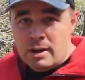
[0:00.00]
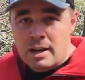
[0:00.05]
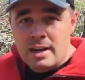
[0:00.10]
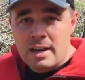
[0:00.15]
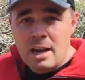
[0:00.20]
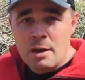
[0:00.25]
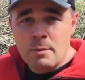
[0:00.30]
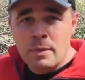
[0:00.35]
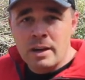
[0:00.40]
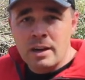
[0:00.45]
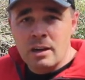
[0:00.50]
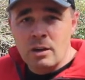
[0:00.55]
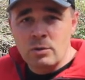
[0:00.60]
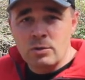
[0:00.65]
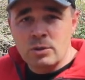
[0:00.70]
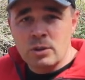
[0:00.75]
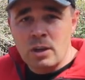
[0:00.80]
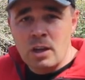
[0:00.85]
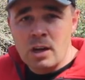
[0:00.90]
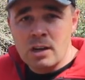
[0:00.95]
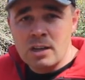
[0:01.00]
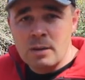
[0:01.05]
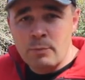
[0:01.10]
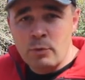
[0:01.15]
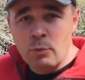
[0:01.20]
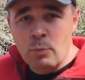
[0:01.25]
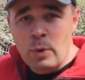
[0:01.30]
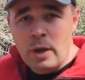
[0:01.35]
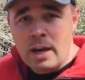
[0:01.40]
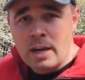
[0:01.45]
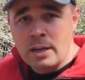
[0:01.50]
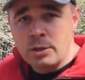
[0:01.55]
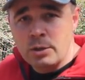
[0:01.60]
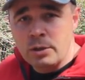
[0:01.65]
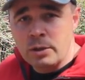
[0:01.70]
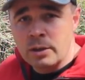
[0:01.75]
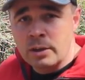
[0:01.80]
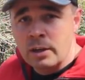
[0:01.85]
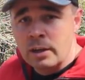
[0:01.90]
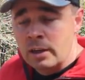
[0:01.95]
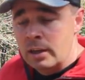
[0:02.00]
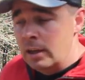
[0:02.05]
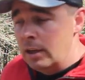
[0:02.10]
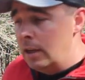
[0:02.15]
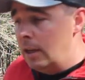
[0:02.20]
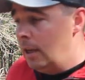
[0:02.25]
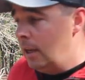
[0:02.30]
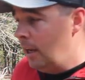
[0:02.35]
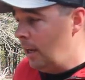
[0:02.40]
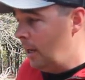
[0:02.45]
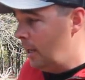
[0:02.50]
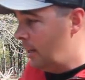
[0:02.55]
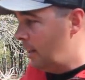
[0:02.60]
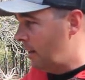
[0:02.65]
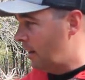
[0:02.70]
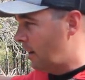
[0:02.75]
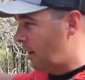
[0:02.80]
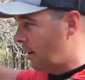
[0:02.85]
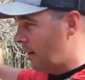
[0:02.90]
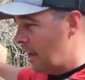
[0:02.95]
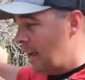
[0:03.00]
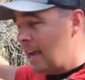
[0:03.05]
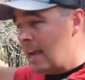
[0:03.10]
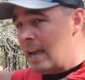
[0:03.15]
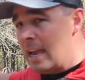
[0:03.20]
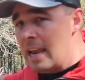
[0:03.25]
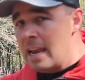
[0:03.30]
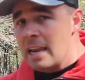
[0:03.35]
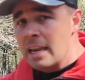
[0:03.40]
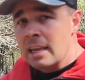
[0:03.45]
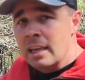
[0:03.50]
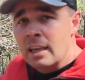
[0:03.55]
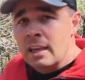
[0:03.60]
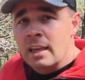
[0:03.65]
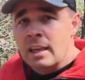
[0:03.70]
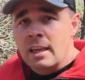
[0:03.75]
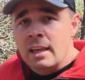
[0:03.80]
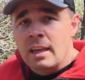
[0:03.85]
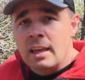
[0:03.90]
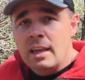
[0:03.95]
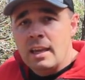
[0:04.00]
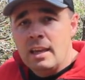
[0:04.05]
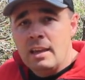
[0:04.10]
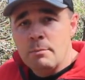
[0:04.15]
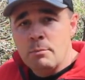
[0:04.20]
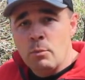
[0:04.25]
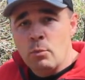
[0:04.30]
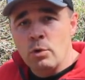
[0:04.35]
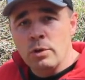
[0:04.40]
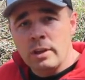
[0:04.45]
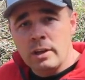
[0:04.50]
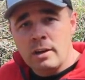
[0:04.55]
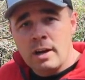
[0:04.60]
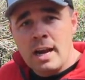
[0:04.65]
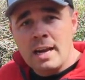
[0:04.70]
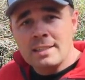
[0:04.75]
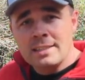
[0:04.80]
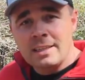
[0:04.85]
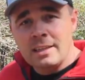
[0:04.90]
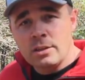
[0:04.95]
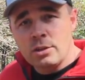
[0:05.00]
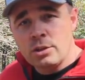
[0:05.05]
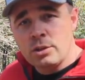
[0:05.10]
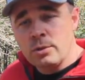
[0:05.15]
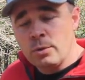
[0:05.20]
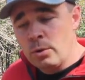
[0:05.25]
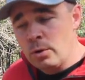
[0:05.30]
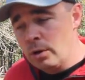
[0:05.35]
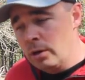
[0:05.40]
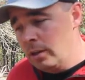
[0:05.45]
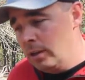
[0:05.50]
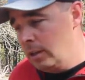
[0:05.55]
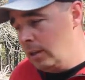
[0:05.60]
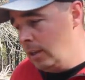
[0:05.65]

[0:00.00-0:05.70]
right now my goats are locked up on pasture and they're on hay. And when the grass gets short